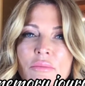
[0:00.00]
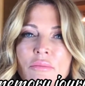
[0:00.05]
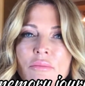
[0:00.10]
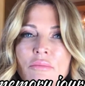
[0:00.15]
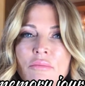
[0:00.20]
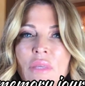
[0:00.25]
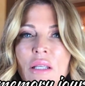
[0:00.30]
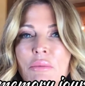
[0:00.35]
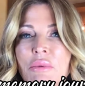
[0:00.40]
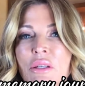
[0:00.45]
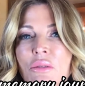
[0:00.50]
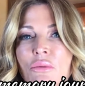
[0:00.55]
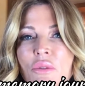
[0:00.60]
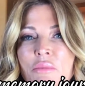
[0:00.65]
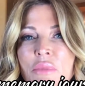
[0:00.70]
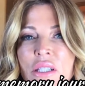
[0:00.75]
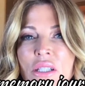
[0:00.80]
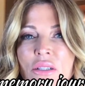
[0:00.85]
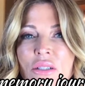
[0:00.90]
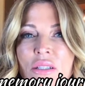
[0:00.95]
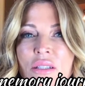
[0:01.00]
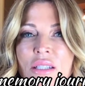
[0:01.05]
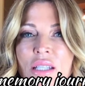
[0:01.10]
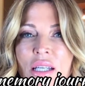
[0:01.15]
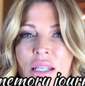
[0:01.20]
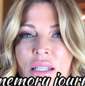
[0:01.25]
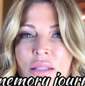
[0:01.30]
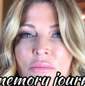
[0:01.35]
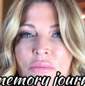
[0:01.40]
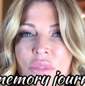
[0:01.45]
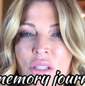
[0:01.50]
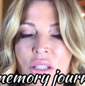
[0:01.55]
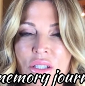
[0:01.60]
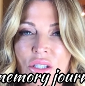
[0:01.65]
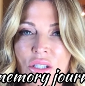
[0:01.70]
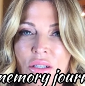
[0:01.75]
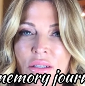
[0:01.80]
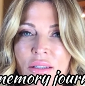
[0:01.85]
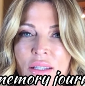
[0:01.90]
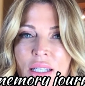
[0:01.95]
maybe it would be a good time to
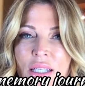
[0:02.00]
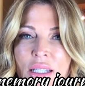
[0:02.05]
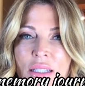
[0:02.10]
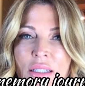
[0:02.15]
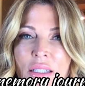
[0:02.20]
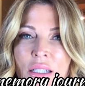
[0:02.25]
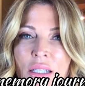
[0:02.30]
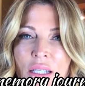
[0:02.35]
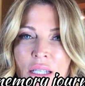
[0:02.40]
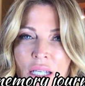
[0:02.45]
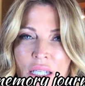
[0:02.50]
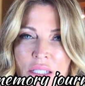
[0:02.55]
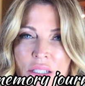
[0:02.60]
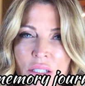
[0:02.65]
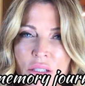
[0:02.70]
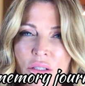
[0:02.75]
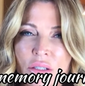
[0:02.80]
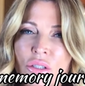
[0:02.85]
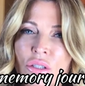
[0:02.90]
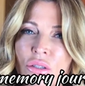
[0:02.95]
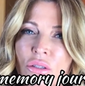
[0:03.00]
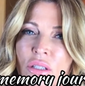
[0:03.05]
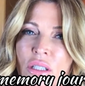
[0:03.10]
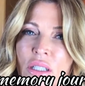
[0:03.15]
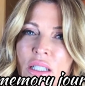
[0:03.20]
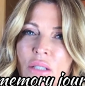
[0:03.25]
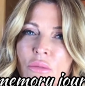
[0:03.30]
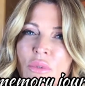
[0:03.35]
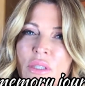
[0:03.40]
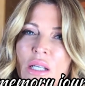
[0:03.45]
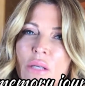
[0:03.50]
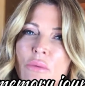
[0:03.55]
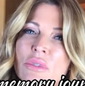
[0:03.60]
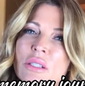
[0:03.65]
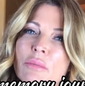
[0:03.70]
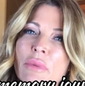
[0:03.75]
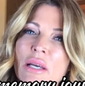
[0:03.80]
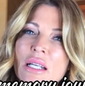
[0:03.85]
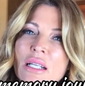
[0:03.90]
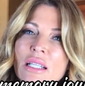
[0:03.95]
start that. I started journaling when I was
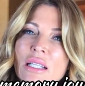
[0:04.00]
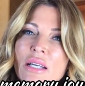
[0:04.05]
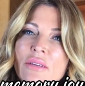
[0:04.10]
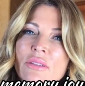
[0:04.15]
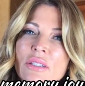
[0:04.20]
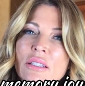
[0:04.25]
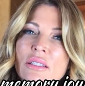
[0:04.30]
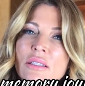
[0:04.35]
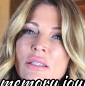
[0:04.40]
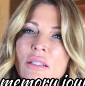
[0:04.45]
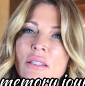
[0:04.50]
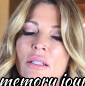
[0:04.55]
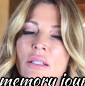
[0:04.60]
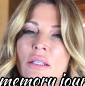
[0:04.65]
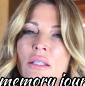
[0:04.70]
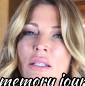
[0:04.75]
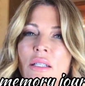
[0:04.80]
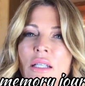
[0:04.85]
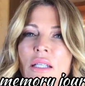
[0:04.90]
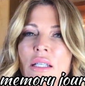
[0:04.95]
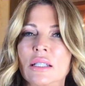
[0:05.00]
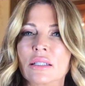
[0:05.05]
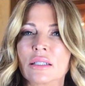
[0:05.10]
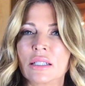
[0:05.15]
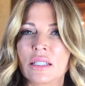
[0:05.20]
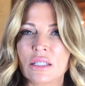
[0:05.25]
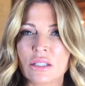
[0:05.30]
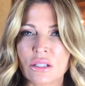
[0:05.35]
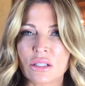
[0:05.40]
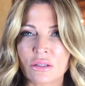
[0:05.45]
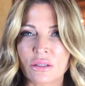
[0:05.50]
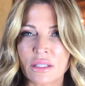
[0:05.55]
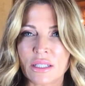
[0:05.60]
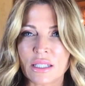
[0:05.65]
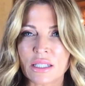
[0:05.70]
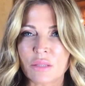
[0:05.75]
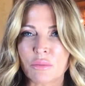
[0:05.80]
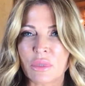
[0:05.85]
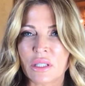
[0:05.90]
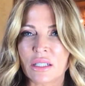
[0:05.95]
about 11, and it certainly has
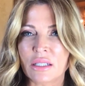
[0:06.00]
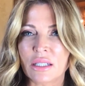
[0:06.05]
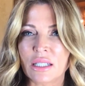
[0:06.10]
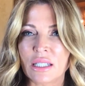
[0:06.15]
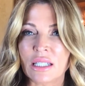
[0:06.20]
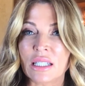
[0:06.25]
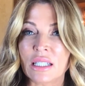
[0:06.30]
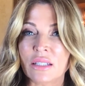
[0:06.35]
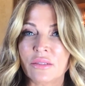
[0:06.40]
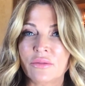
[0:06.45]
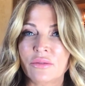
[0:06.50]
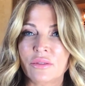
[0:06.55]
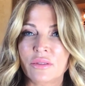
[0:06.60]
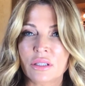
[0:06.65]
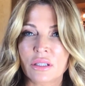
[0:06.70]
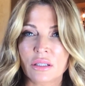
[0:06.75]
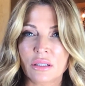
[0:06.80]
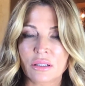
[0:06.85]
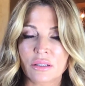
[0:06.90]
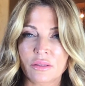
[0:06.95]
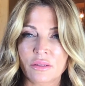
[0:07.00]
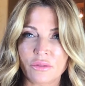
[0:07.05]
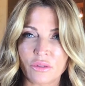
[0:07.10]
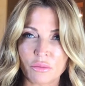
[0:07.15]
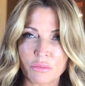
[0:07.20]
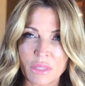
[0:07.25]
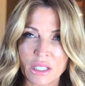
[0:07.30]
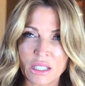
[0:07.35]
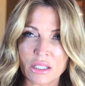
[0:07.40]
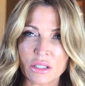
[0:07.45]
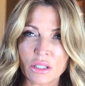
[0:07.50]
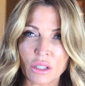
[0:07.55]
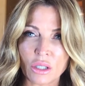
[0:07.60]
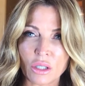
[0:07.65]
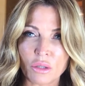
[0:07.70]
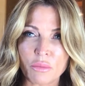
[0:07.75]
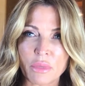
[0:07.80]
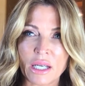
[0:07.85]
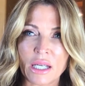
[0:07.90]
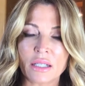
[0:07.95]
been a gift for me to go
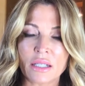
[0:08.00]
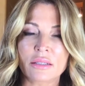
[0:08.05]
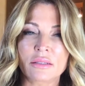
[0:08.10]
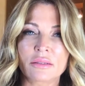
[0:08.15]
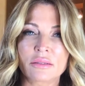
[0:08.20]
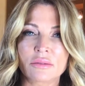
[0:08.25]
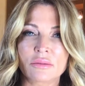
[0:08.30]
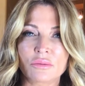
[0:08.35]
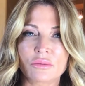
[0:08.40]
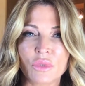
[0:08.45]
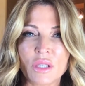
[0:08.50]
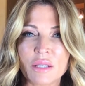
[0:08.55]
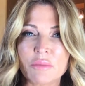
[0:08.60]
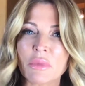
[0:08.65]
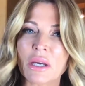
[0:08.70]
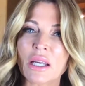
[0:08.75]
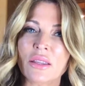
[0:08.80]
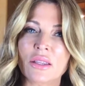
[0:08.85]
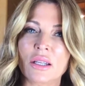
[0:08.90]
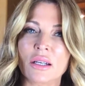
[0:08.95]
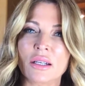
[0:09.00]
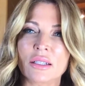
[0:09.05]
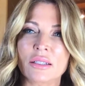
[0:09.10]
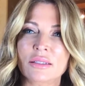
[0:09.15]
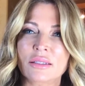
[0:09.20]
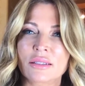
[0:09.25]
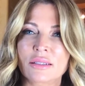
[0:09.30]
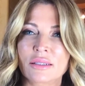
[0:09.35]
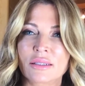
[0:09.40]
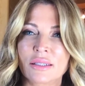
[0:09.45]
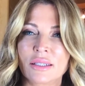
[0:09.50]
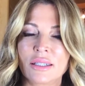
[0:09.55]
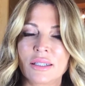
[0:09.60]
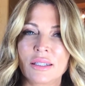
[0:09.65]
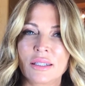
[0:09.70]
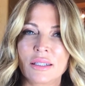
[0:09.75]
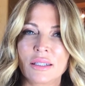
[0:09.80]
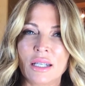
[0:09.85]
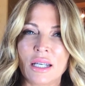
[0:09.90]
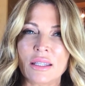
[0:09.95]
back, read my thoughts.
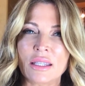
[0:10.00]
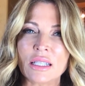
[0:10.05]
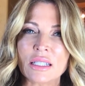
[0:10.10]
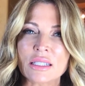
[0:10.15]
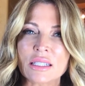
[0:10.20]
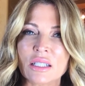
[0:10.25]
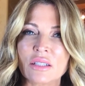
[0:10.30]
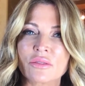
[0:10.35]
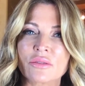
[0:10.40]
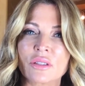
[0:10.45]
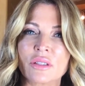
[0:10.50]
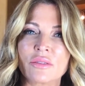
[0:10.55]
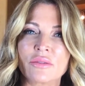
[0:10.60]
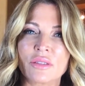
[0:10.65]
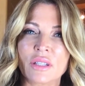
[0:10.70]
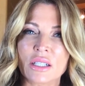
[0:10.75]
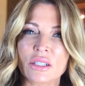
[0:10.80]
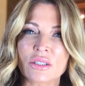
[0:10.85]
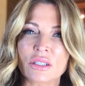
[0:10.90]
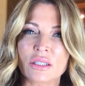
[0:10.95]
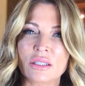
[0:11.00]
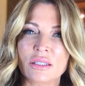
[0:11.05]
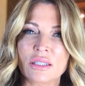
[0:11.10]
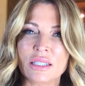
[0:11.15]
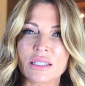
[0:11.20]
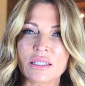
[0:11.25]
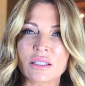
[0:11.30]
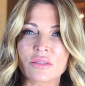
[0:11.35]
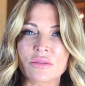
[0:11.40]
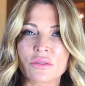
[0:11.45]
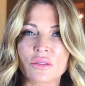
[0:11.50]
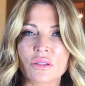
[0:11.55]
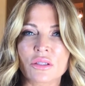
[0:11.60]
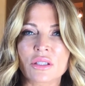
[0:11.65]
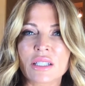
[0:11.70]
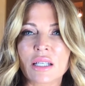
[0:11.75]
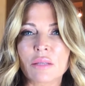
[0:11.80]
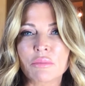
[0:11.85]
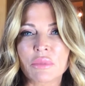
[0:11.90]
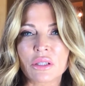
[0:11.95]
I think self-reflection is the first
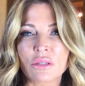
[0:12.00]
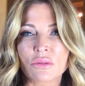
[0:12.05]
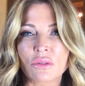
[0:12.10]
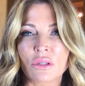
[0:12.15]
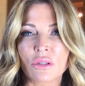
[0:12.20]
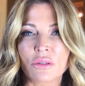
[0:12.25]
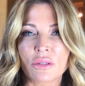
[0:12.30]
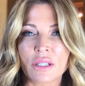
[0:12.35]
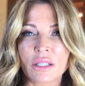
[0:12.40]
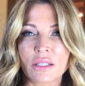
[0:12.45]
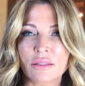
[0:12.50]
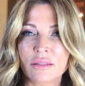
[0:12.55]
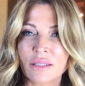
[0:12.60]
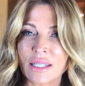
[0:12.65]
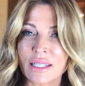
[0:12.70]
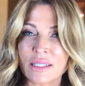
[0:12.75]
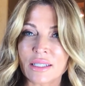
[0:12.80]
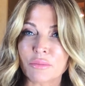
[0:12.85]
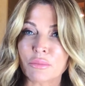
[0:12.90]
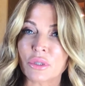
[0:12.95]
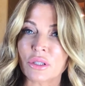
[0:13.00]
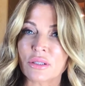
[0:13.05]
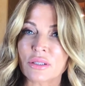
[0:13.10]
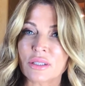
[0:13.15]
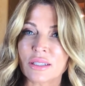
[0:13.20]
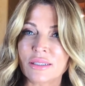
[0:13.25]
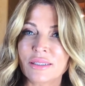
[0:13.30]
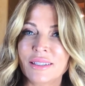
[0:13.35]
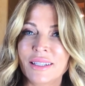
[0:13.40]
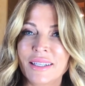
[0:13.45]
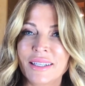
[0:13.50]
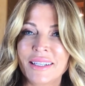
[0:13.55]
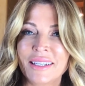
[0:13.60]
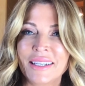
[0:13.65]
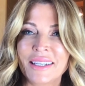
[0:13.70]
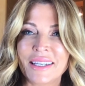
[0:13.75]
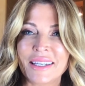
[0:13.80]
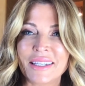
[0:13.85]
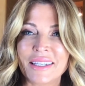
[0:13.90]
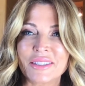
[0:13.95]
step in growing as a person.
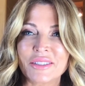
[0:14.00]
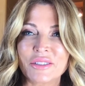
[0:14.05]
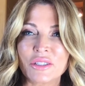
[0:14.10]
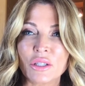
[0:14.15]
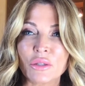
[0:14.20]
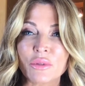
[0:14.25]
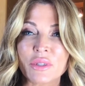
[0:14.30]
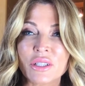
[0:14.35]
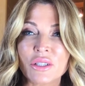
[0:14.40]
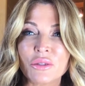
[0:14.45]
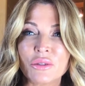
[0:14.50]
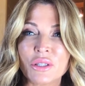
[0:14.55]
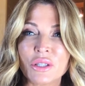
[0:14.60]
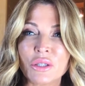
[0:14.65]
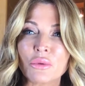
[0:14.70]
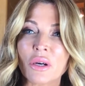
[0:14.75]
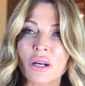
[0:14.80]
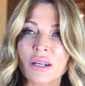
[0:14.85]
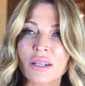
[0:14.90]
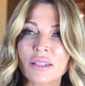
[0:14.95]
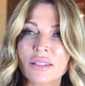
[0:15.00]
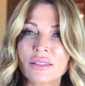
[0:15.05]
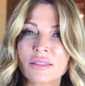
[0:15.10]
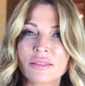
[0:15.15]
Knowing who you are